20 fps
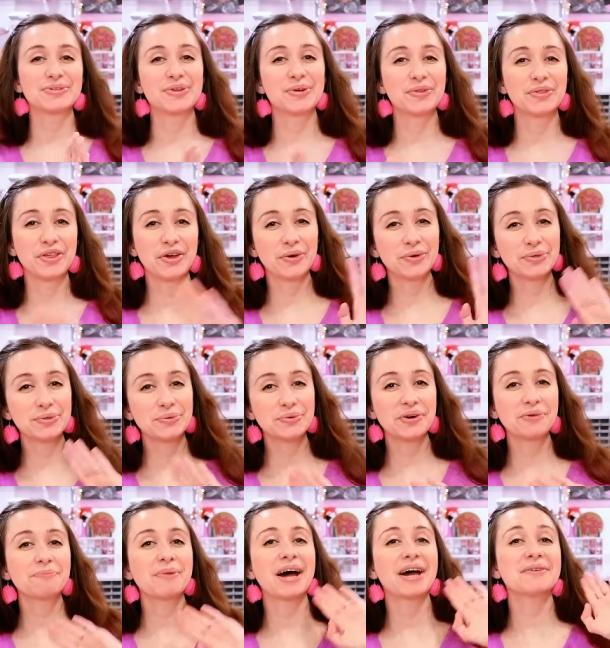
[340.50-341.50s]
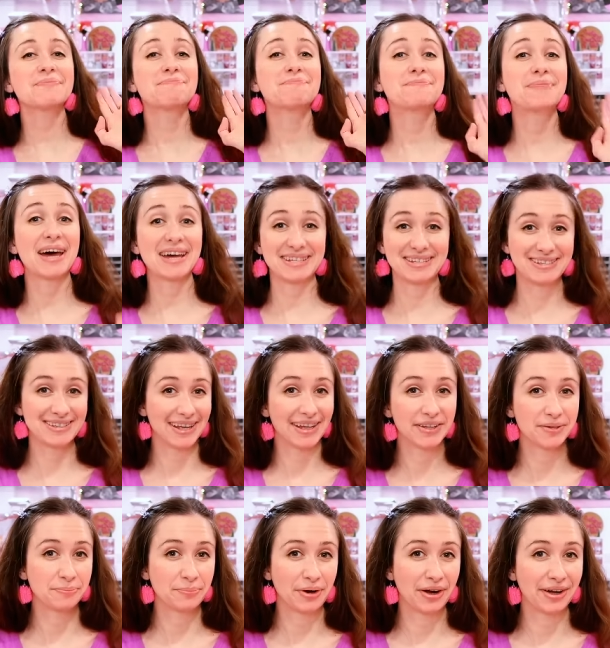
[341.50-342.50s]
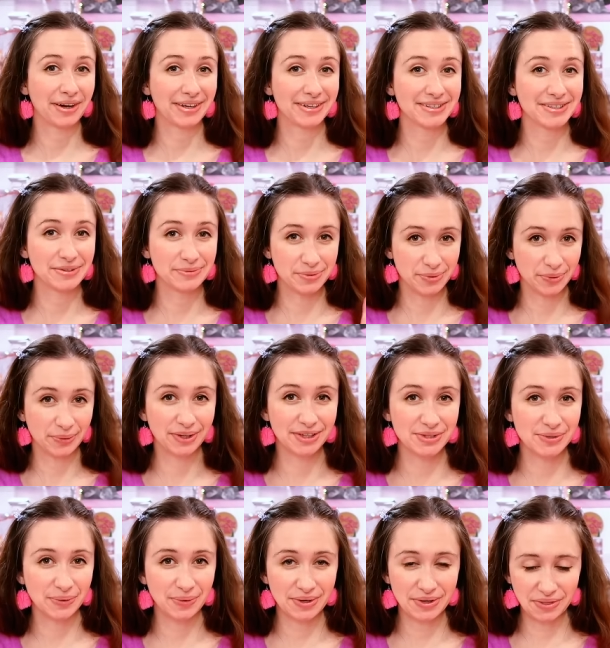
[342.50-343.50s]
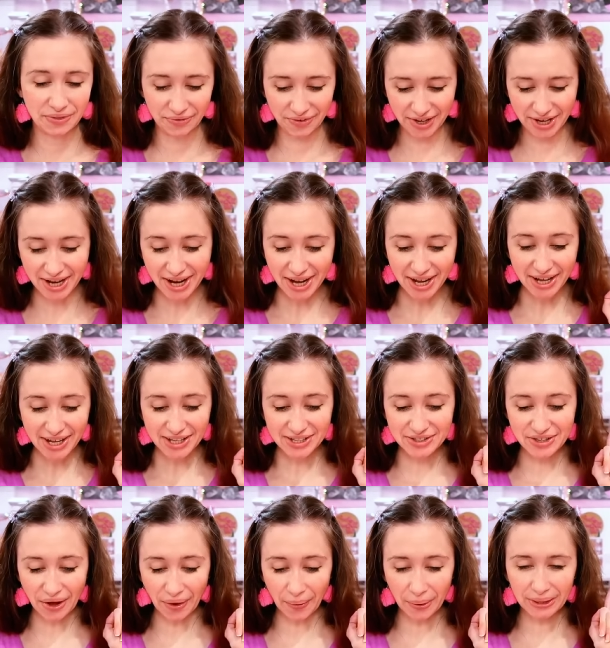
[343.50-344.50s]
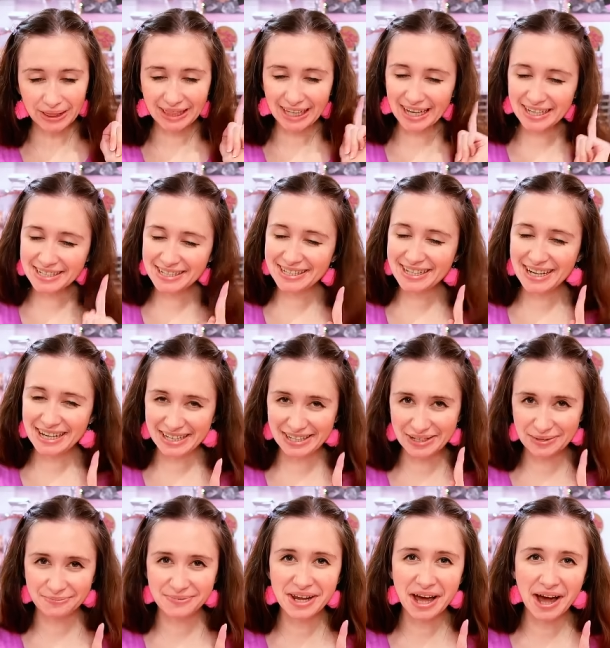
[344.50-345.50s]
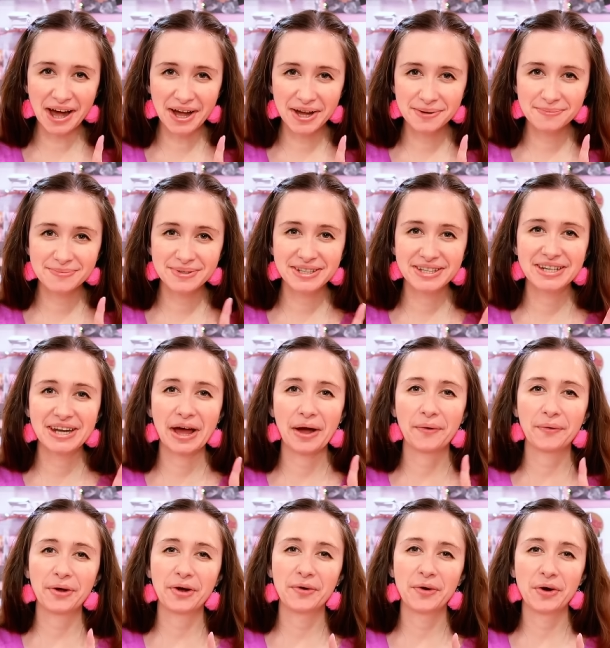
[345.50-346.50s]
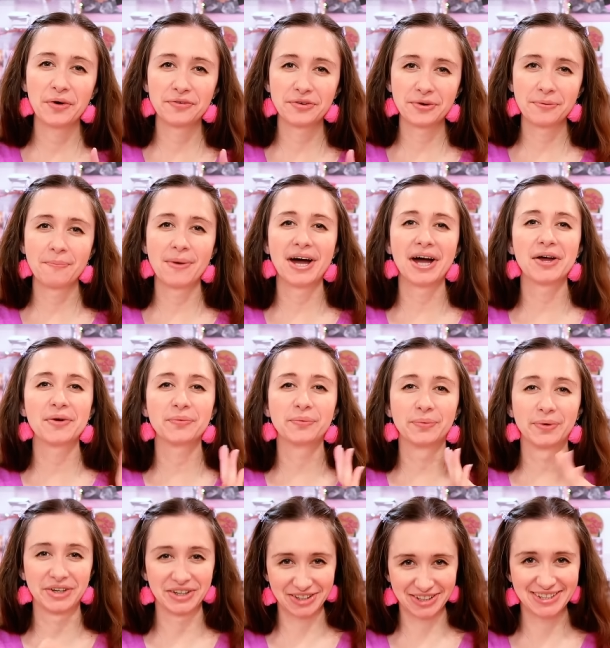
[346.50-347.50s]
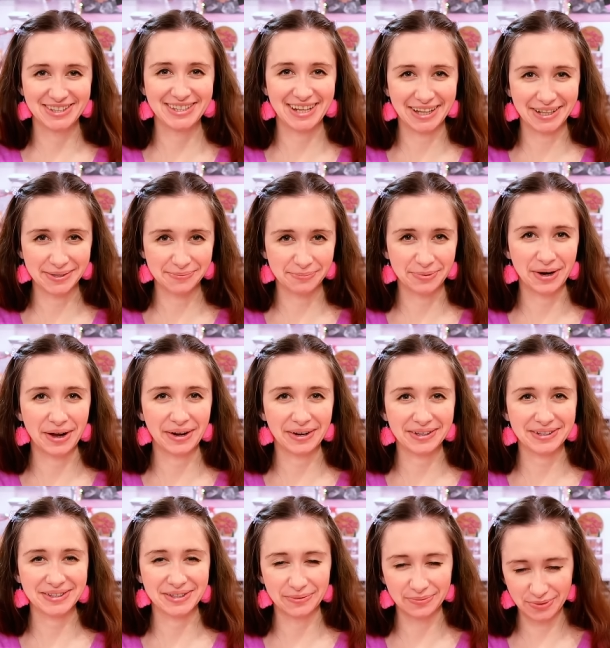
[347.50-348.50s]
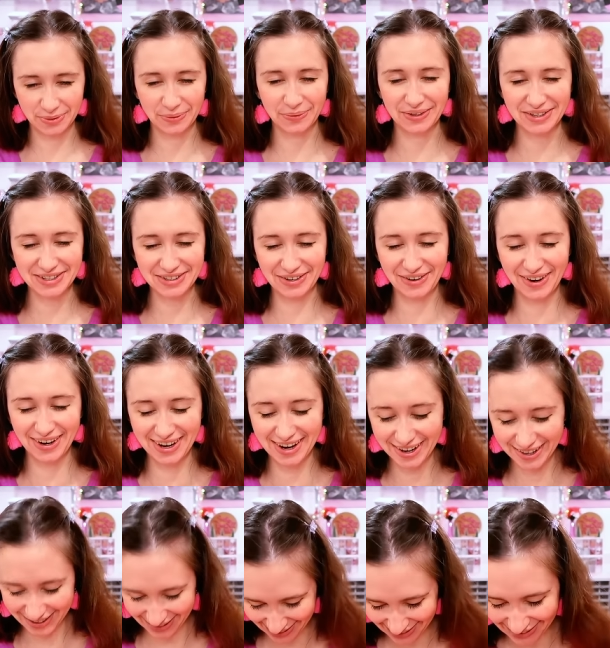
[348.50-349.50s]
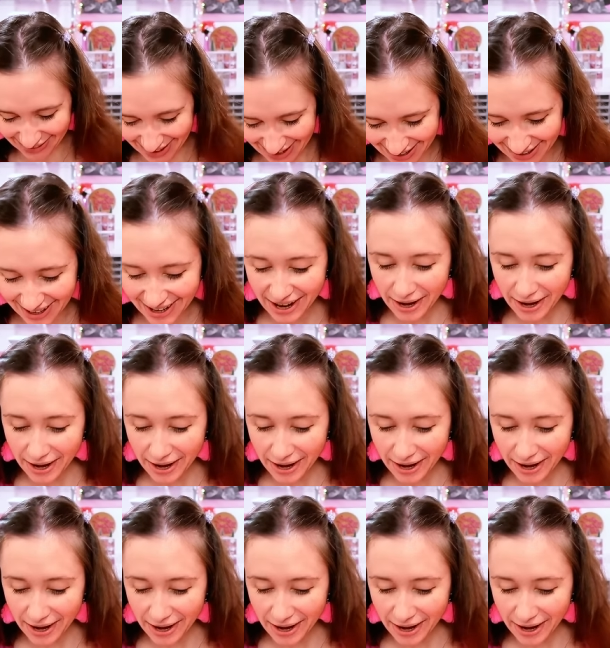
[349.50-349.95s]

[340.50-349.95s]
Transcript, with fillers: so those were my best-selling products of 2023. So let's take some time to now go over my worst-selling products of 2023